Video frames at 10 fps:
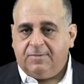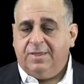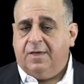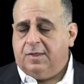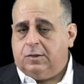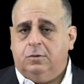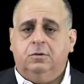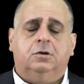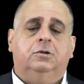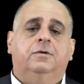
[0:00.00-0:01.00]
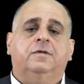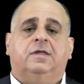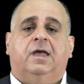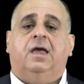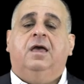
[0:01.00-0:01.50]
Now, there's two clues
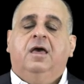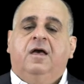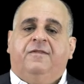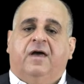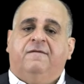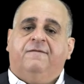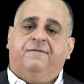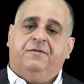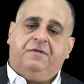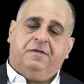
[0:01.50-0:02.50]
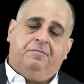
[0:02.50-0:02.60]
there that for